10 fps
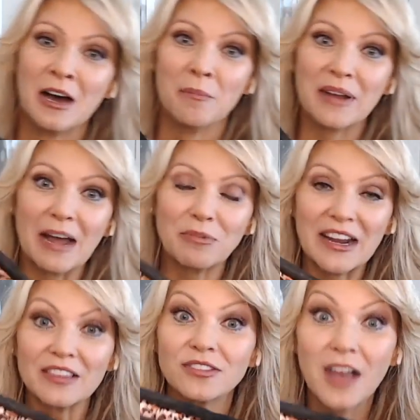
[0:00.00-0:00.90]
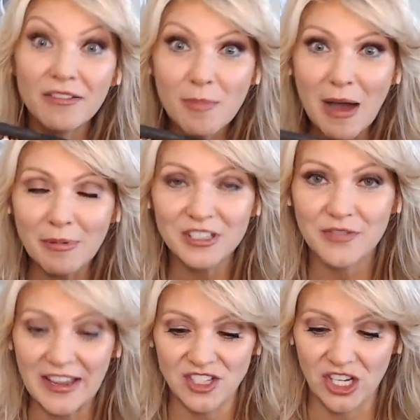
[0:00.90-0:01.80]
But what I love about
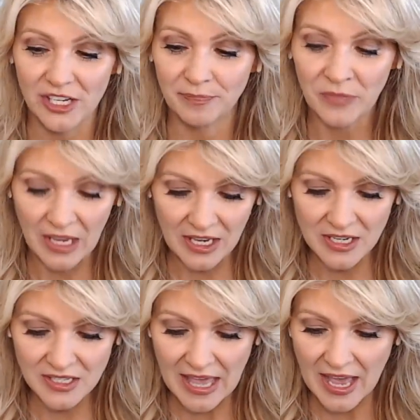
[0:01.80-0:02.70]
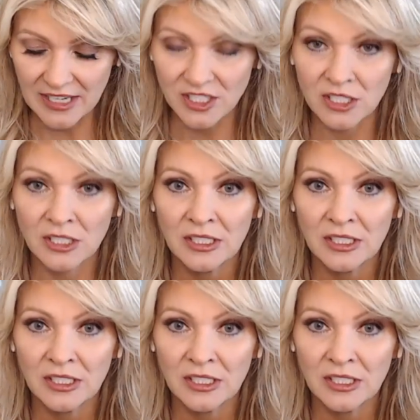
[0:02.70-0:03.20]
Perspection is that